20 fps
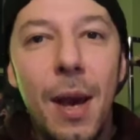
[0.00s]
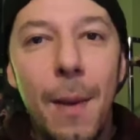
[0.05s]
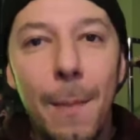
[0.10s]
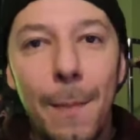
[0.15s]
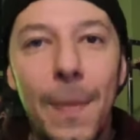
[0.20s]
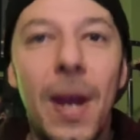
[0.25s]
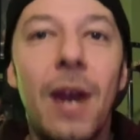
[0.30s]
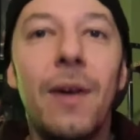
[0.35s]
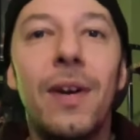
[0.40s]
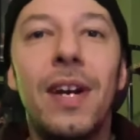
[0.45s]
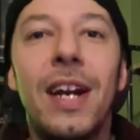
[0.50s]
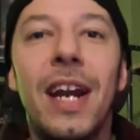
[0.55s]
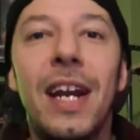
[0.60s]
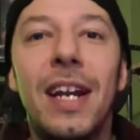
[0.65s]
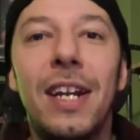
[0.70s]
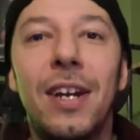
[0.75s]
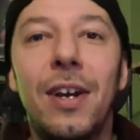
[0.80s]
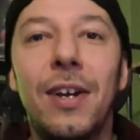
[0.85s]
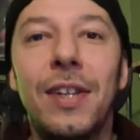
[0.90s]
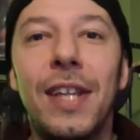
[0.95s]

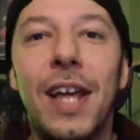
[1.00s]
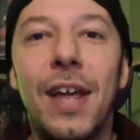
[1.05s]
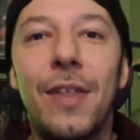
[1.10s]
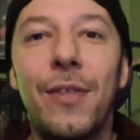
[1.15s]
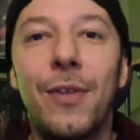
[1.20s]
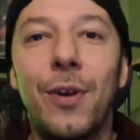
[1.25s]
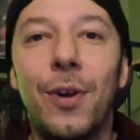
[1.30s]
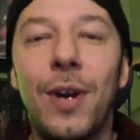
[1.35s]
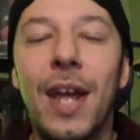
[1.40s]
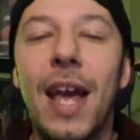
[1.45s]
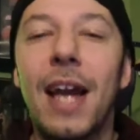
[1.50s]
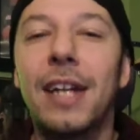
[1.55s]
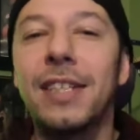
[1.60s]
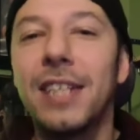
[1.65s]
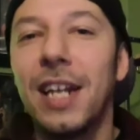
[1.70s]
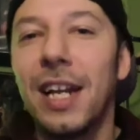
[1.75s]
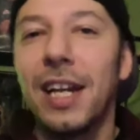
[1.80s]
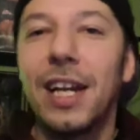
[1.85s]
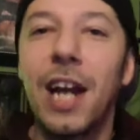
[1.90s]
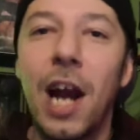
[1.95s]
marinating on that third act
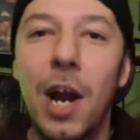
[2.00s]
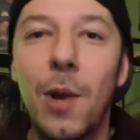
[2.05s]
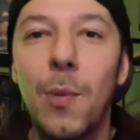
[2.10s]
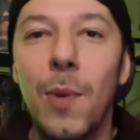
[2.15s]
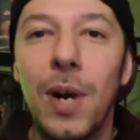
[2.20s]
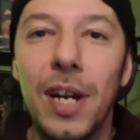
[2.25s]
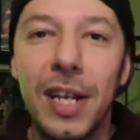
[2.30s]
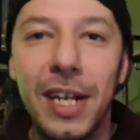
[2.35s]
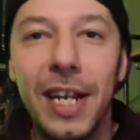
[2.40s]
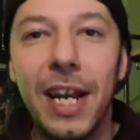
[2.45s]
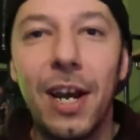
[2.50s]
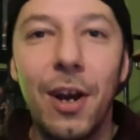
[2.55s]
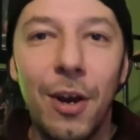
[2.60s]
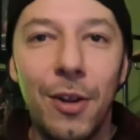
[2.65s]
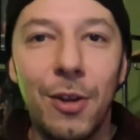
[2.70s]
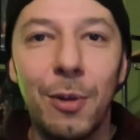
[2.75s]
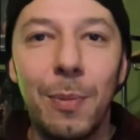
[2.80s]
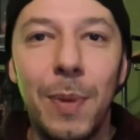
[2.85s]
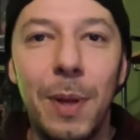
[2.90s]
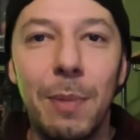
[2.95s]
and I kind of want to get
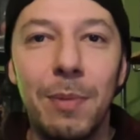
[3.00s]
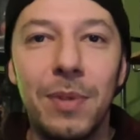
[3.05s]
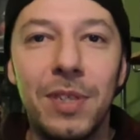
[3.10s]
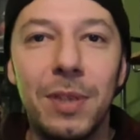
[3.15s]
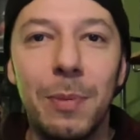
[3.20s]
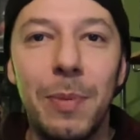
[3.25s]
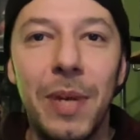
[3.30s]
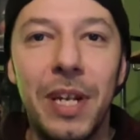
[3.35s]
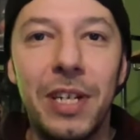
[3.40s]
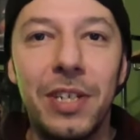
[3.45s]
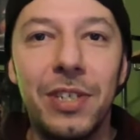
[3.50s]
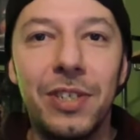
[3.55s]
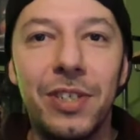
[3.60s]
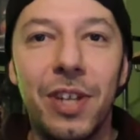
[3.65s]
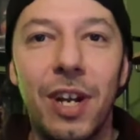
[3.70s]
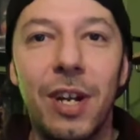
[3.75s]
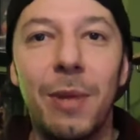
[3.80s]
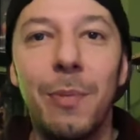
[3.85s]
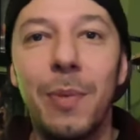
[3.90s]
other people's opinions on it.